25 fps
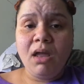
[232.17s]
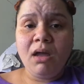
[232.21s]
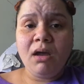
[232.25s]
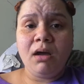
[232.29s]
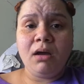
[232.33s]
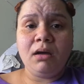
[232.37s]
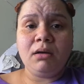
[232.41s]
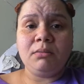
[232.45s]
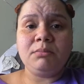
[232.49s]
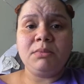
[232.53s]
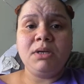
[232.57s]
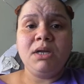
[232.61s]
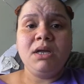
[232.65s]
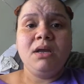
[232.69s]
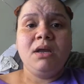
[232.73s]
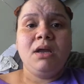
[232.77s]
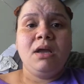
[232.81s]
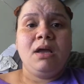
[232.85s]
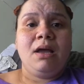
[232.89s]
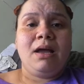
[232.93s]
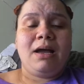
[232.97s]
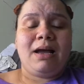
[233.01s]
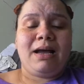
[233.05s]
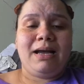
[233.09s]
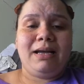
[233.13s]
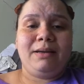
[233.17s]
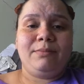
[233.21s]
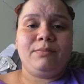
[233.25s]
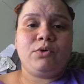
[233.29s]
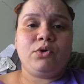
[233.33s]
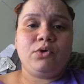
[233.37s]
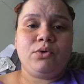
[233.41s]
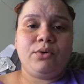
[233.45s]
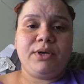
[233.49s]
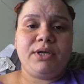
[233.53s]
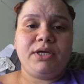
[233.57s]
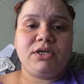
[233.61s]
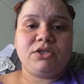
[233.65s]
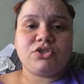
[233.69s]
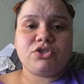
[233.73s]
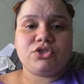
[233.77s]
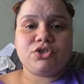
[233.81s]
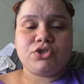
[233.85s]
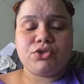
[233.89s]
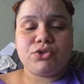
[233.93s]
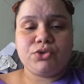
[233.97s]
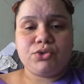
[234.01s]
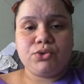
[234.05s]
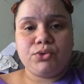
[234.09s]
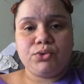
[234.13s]
Um, I'm going
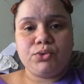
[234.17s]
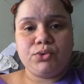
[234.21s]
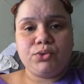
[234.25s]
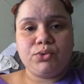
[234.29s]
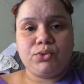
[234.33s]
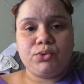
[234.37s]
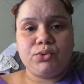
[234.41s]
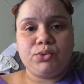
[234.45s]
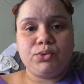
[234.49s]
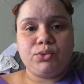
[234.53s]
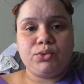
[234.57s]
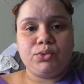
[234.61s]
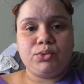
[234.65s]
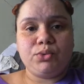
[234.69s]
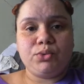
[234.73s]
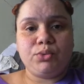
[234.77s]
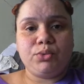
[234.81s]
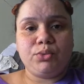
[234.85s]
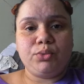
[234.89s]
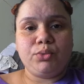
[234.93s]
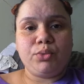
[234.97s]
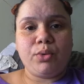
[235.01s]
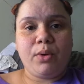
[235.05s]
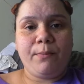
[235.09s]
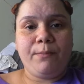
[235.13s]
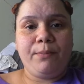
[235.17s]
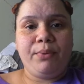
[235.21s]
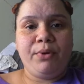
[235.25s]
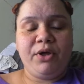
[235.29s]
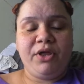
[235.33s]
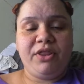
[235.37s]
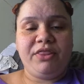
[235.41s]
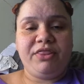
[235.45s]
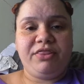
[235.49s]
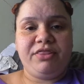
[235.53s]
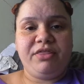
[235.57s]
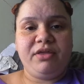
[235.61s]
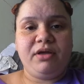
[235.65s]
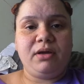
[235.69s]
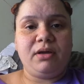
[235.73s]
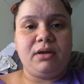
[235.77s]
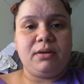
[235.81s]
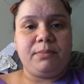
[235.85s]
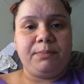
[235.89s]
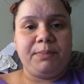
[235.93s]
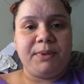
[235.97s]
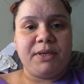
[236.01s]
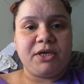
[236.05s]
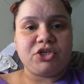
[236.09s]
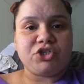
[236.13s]
to put
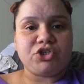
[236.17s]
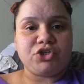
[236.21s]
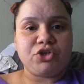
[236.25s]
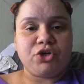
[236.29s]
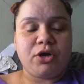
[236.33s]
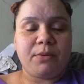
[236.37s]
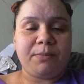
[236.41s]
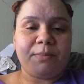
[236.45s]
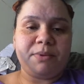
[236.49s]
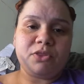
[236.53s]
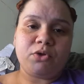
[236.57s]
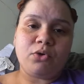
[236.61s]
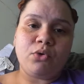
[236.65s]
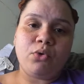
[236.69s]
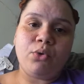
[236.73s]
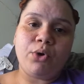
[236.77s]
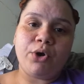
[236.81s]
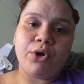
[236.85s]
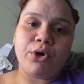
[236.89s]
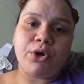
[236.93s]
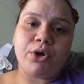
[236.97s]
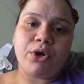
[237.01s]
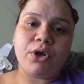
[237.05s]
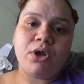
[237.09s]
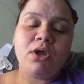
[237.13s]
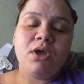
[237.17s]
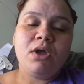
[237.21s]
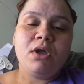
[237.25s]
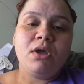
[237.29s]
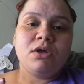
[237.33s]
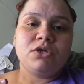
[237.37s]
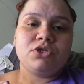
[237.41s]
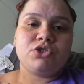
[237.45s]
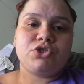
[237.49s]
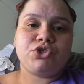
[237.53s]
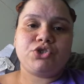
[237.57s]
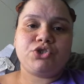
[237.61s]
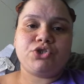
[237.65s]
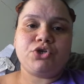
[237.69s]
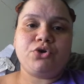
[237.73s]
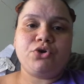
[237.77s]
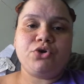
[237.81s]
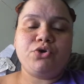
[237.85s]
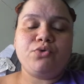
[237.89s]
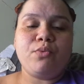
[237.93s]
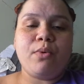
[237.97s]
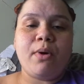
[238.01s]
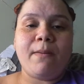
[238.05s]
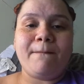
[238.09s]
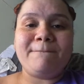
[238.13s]
the picture up in the corner to show
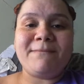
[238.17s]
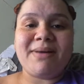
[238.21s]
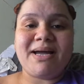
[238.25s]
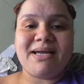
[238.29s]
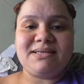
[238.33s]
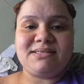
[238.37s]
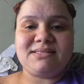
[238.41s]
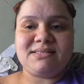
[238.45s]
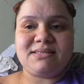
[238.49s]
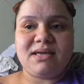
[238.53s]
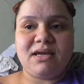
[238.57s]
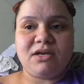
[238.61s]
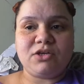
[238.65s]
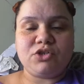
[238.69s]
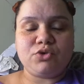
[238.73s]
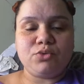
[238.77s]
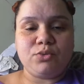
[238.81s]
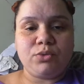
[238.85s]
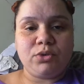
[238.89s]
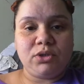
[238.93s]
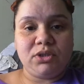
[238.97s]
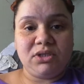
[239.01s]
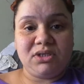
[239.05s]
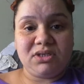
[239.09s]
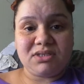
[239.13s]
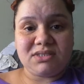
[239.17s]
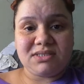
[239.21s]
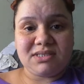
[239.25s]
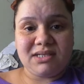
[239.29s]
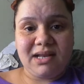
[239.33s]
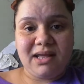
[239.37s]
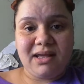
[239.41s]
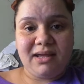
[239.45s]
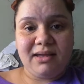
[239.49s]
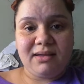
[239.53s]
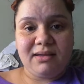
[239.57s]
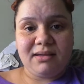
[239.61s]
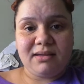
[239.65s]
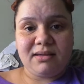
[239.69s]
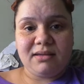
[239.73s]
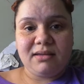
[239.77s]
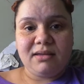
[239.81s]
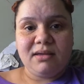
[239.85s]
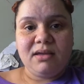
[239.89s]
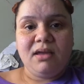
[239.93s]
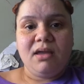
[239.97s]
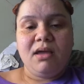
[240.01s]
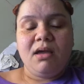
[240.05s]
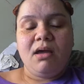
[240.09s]
you what my schedule looks like